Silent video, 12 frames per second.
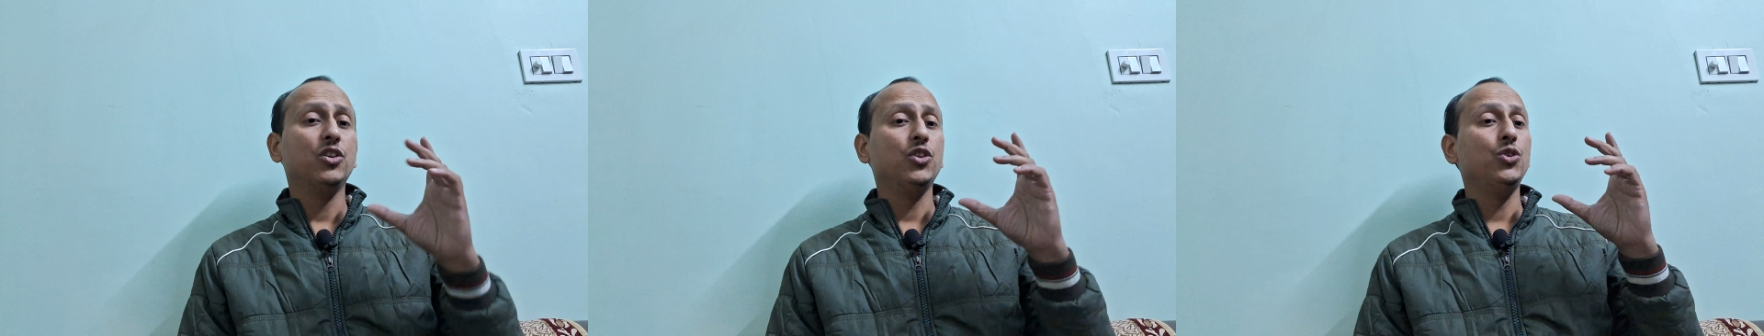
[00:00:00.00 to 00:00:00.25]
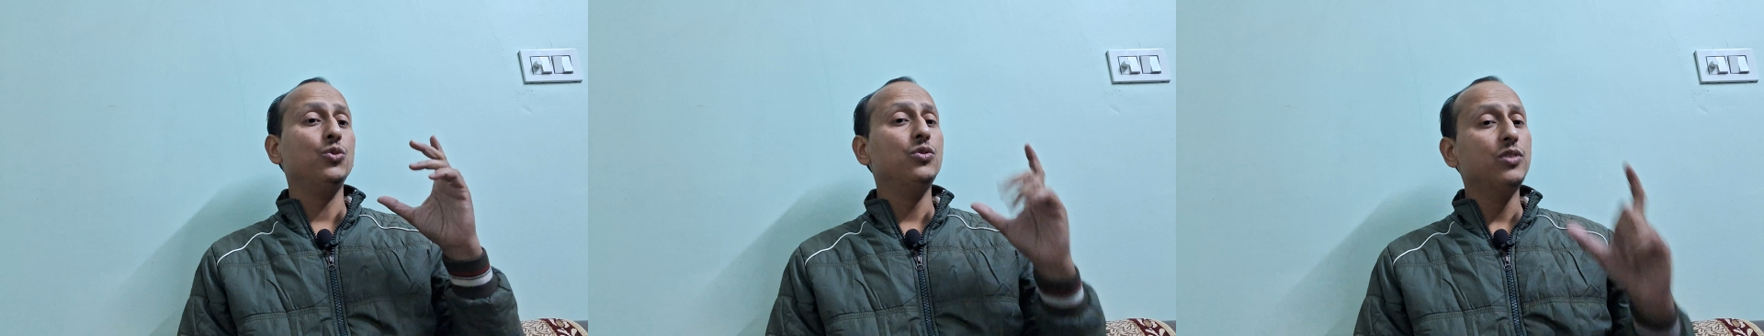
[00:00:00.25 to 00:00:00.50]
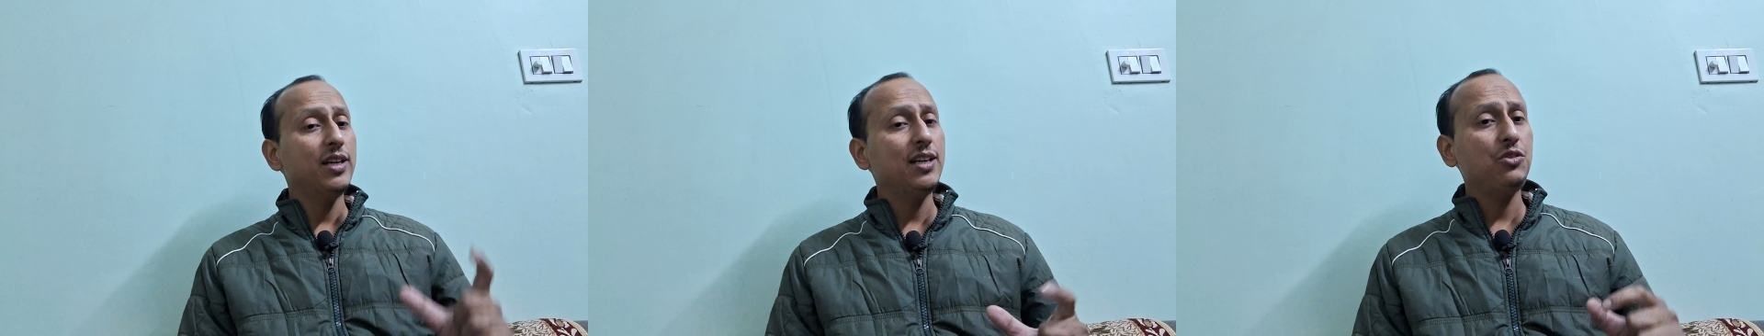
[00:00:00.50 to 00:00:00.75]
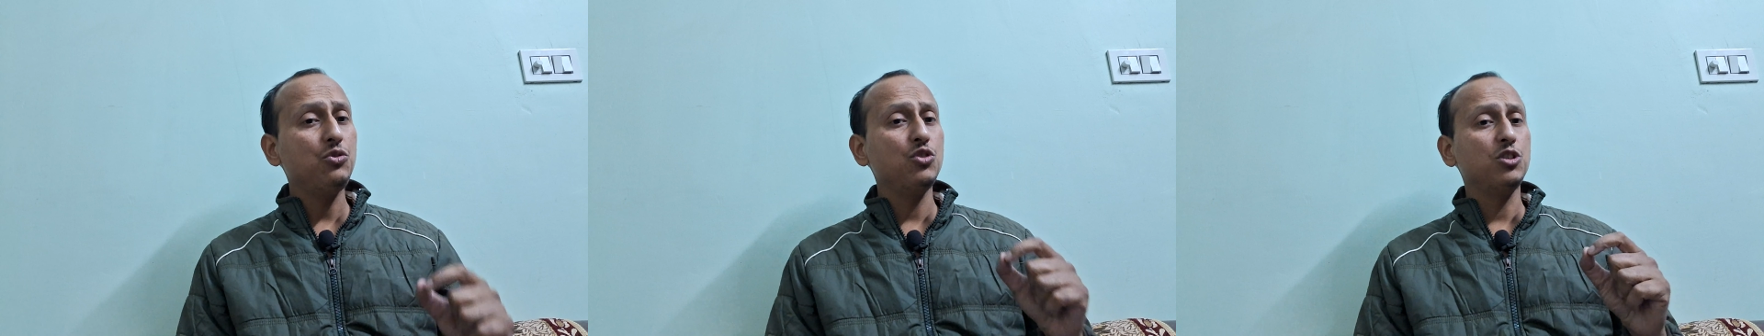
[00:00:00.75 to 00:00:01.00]
you
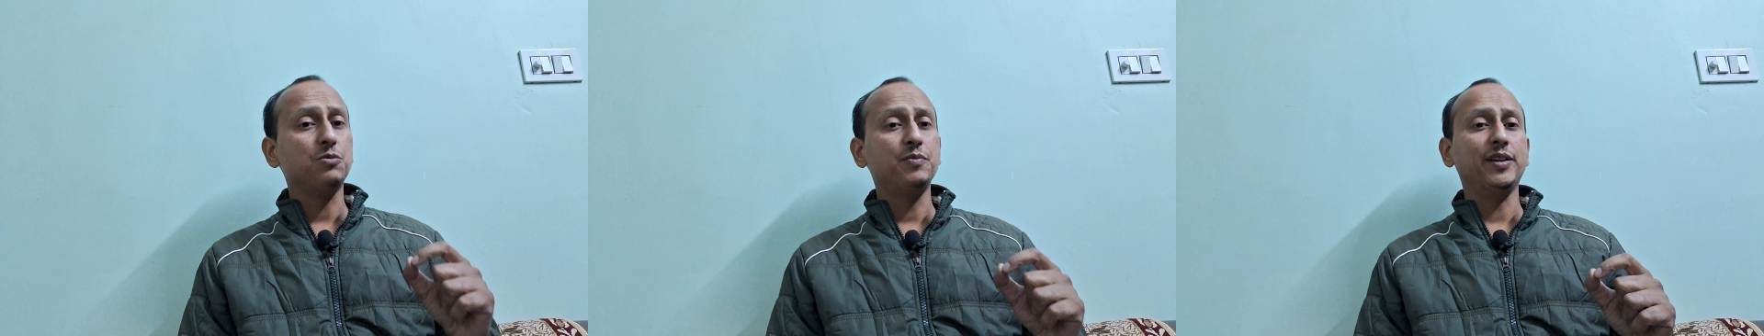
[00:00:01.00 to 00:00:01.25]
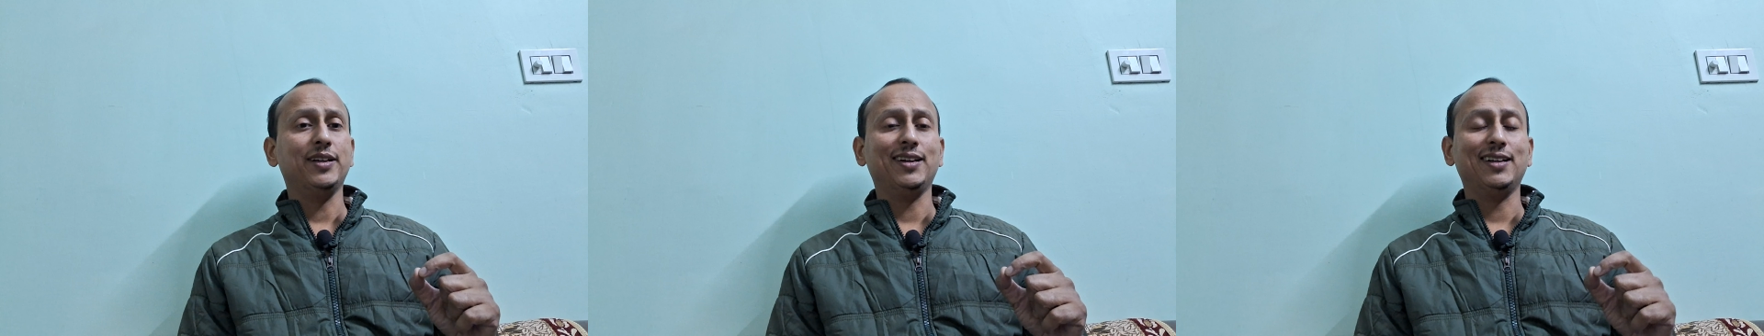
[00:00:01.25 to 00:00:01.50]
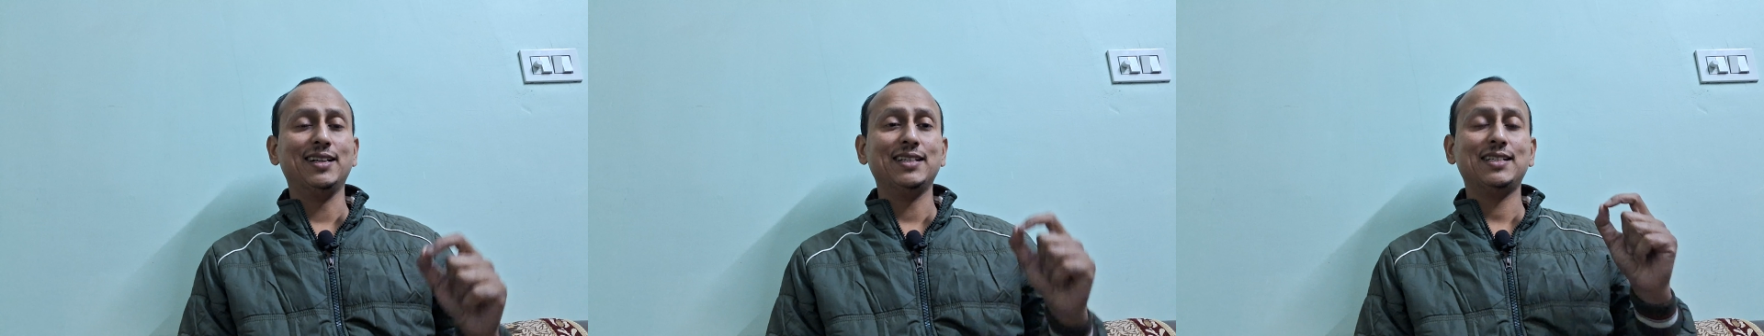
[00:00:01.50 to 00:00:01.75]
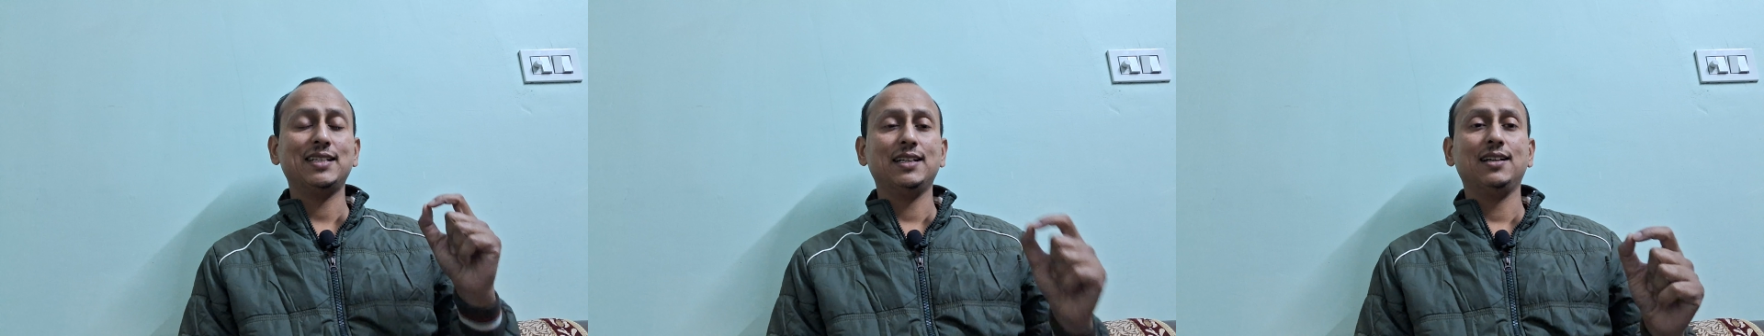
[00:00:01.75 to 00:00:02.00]
need to speak
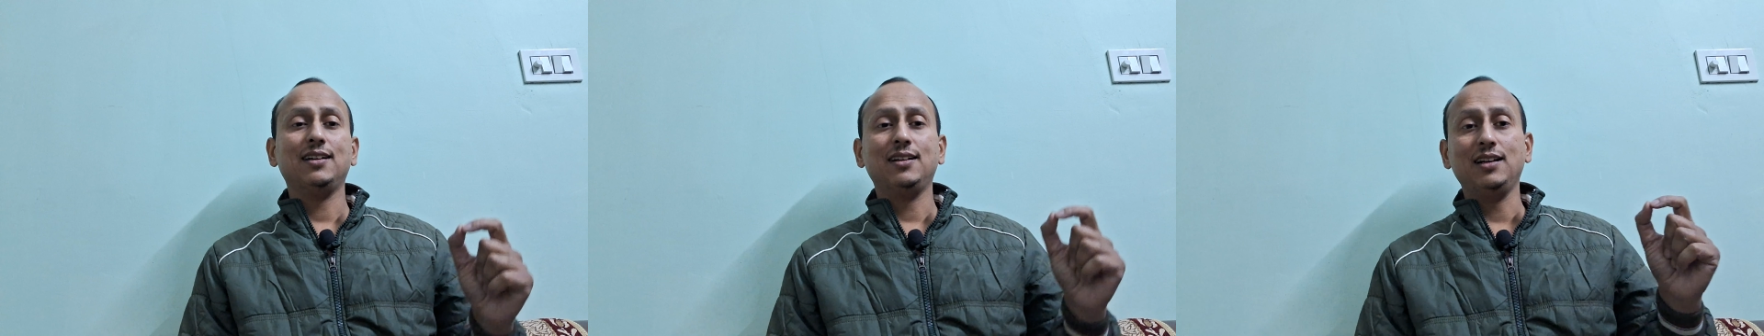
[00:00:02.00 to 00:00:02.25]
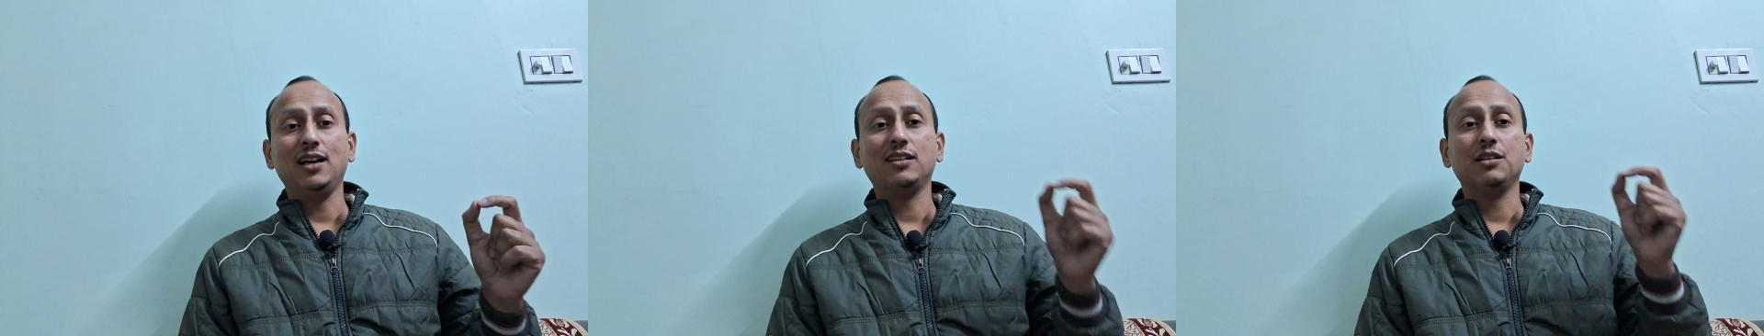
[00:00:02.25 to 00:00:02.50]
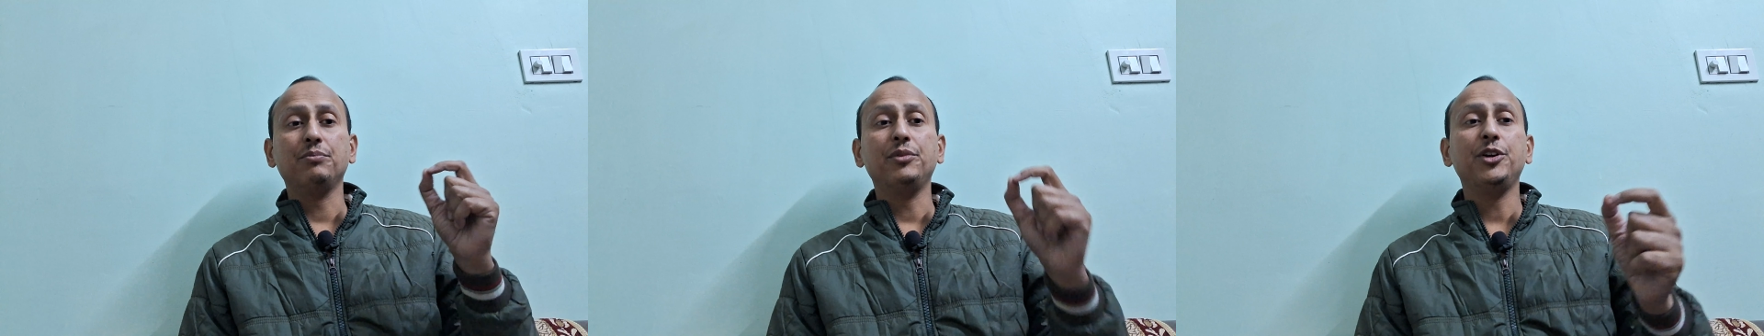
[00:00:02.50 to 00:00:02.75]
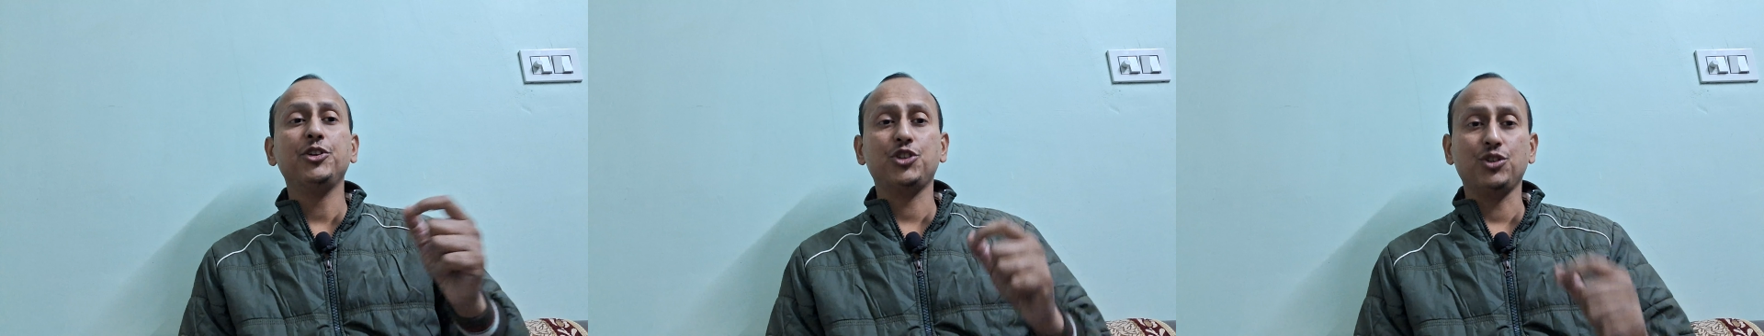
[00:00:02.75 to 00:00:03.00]
English like the
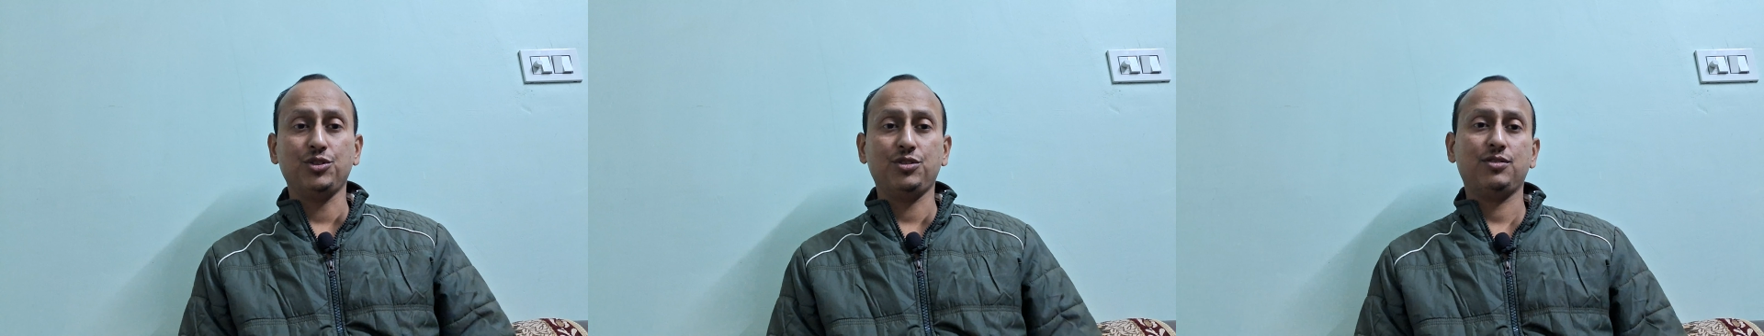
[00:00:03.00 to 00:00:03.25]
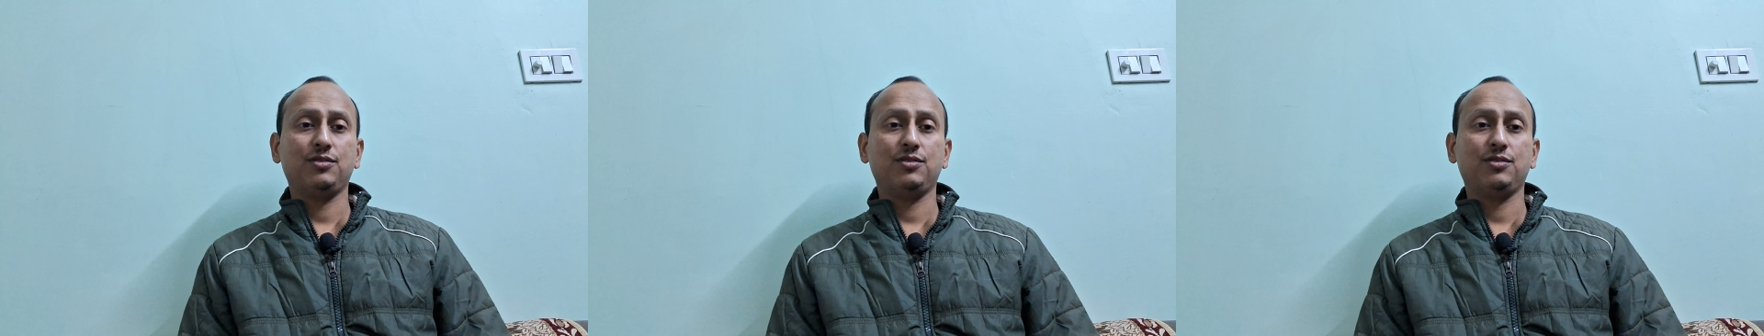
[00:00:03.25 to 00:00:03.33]
Britishers.